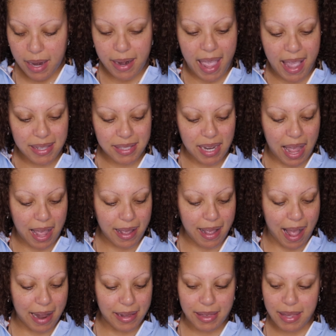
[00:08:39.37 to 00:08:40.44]
Next, I
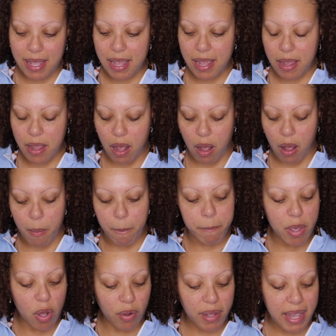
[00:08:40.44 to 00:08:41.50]
got the uh,
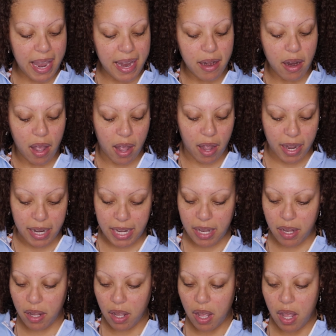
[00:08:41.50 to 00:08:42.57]
milk and
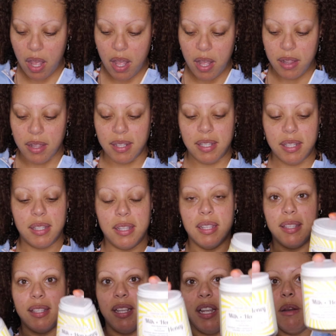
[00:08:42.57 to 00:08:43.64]
honey. This is
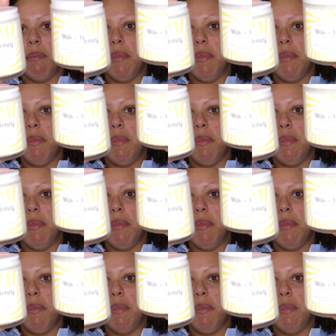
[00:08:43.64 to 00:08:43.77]
the scent